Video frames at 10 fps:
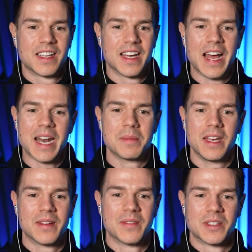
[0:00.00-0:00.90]

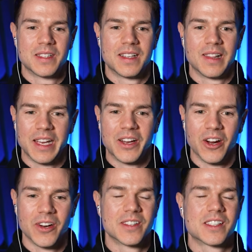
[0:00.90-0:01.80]
anatomy
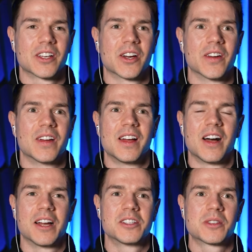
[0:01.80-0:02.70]
lingo. So
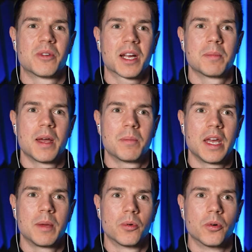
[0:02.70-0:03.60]
I just recommend
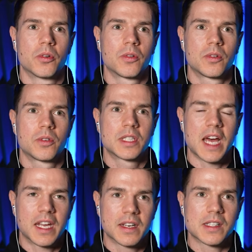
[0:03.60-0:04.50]
people
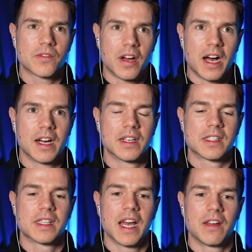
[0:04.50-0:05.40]
take it as far
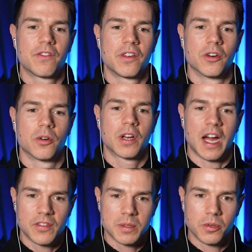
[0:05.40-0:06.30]
as they feel
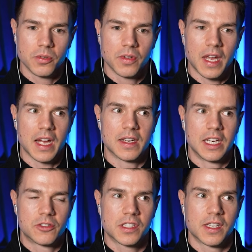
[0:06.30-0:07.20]
comfortable and
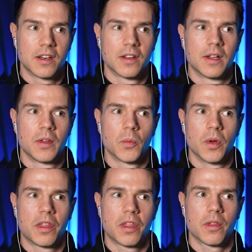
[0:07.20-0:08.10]
interested
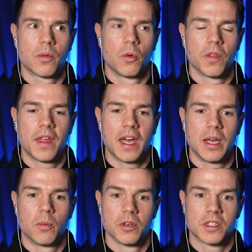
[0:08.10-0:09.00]
with what
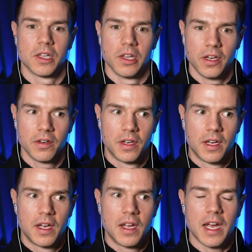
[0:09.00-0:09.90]
they want to learn.
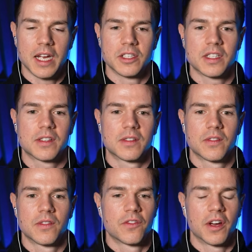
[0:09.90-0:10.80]
And just
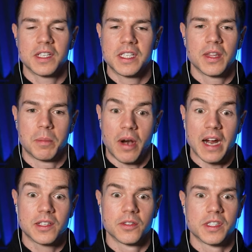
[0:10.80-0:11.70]
focusing on the
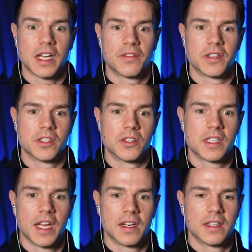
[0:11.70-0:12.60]
practical stuff, as you
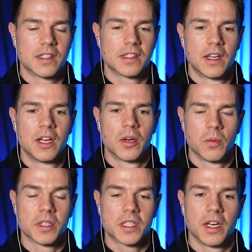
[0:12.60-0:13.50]
said, is
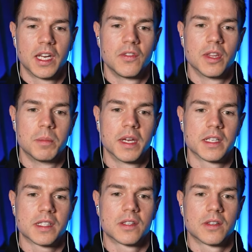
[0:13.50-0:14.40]
what's going to give you the
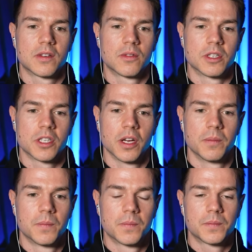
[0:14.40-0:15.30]
biggest return.